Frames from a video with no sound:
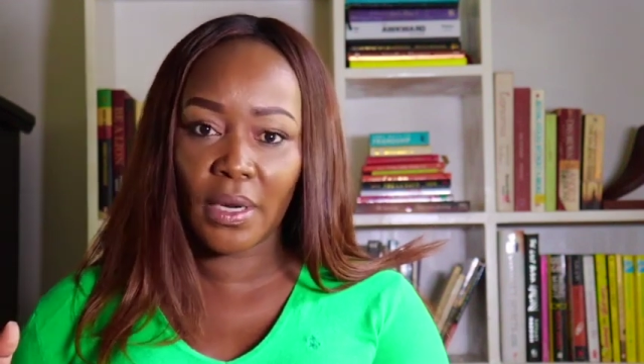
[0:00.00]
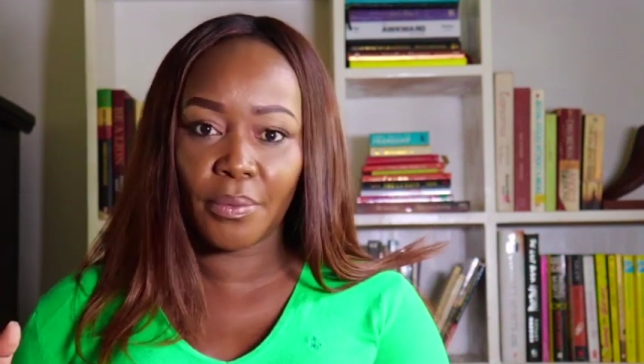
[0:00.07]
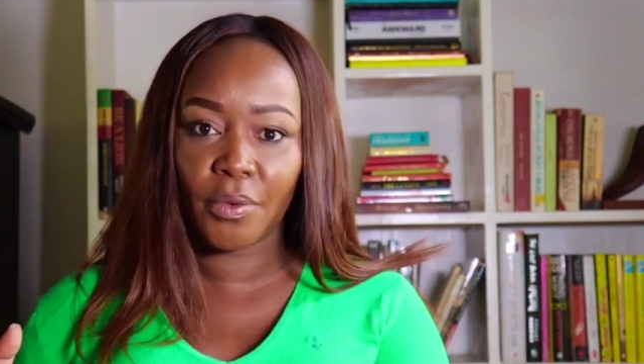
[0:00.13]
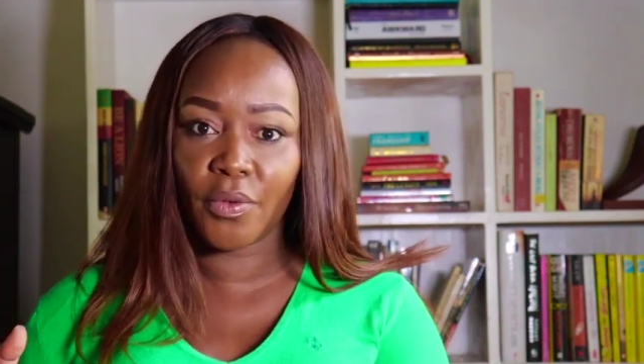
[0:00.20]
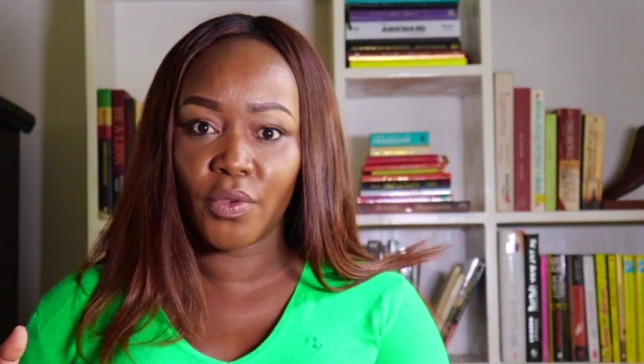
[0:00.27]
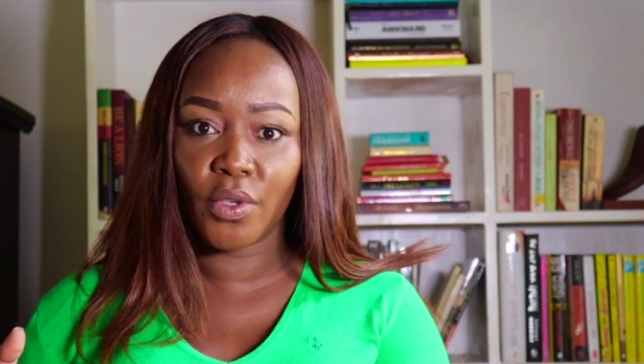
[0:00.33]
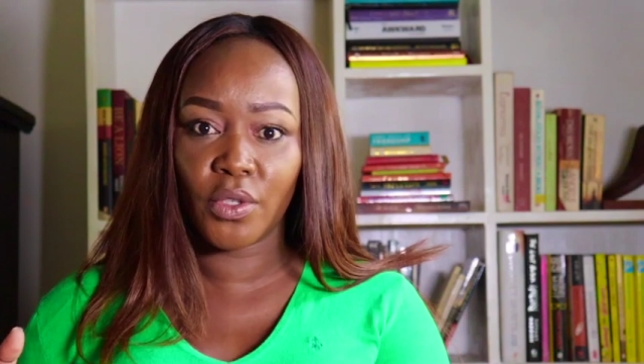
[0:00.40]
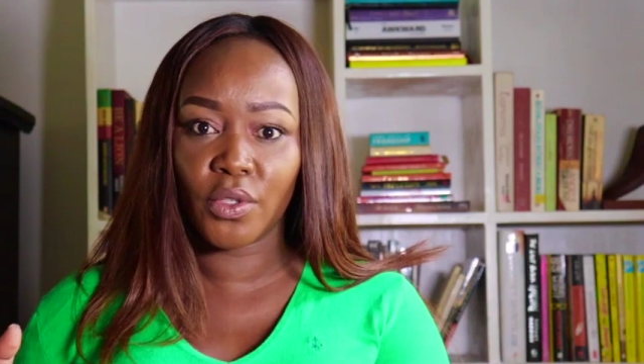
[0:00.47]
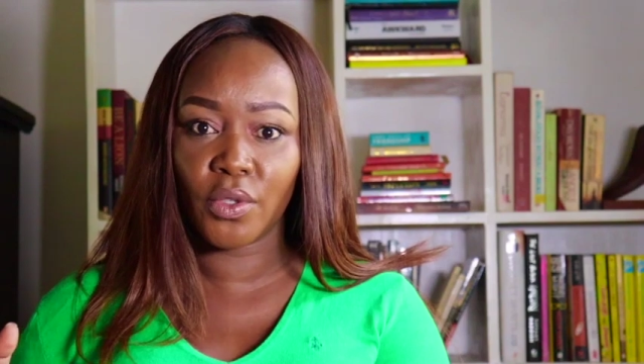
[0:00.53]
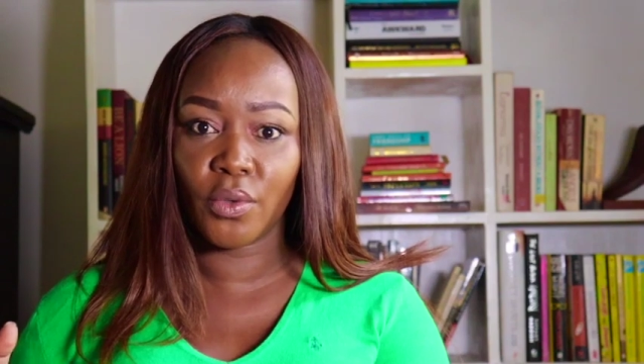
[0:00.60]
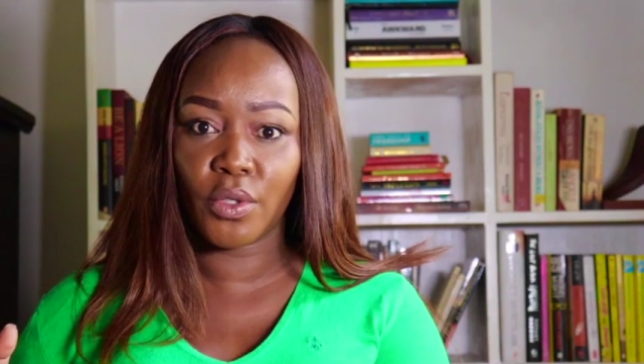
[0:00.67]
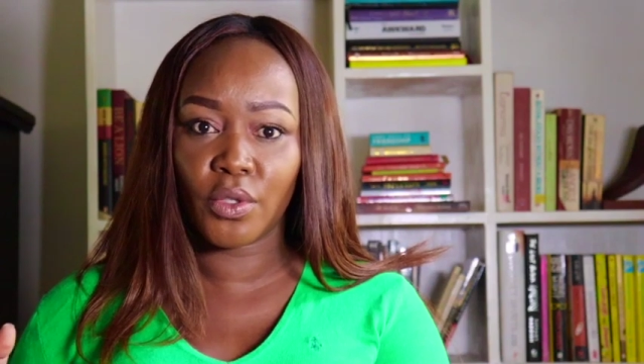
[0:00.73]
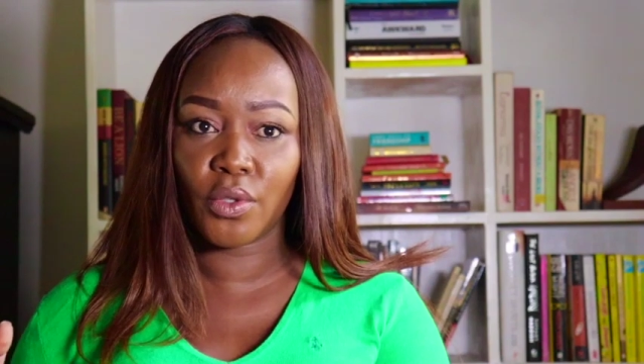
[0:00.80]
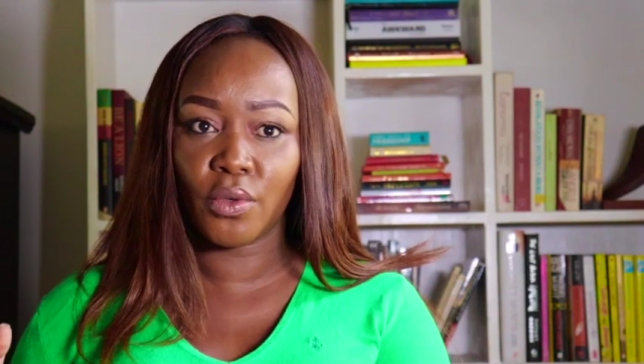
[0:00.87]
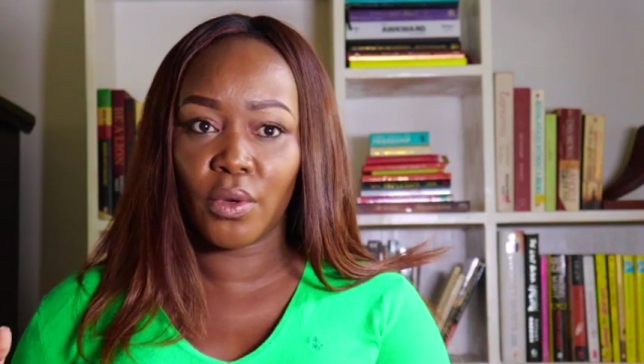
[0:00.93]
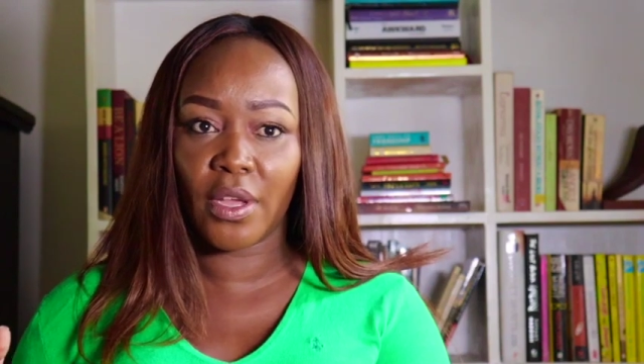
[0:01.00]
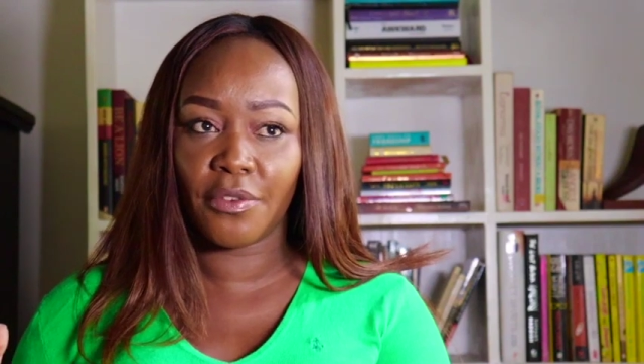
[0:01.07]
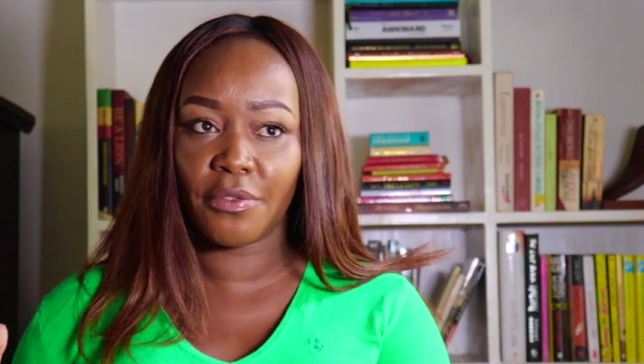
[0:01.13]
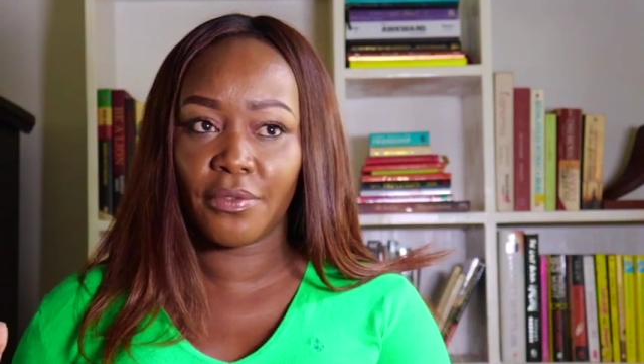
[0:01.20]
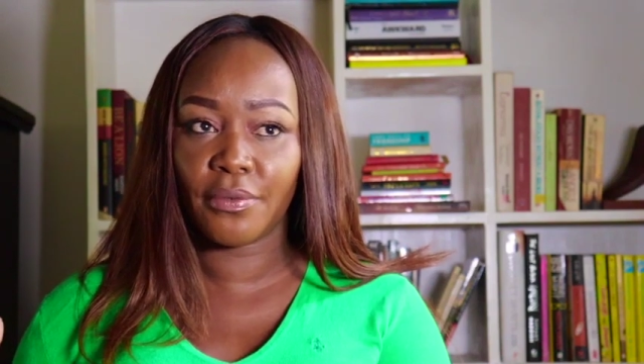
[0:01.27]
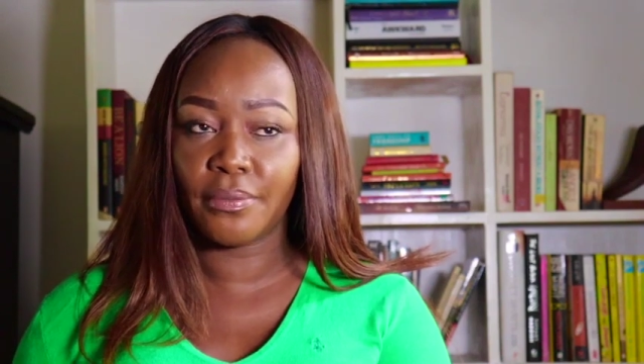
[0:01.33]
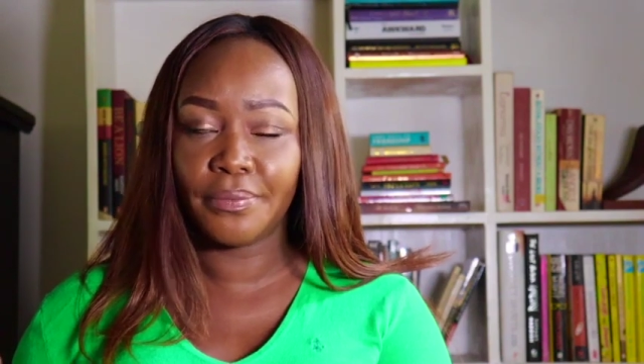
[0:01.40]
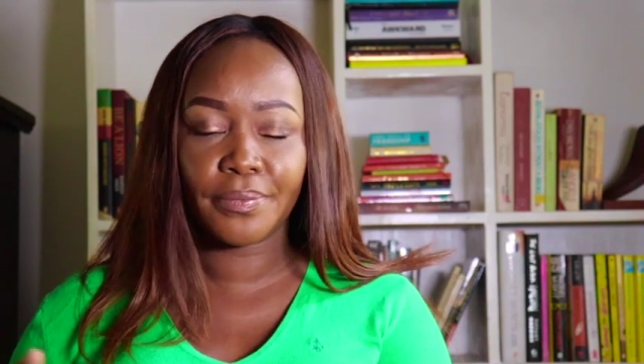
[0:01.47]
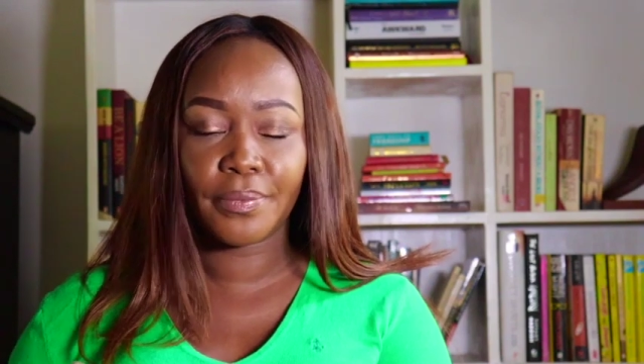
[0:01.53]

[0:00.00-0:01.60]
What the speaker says: number of years you want to have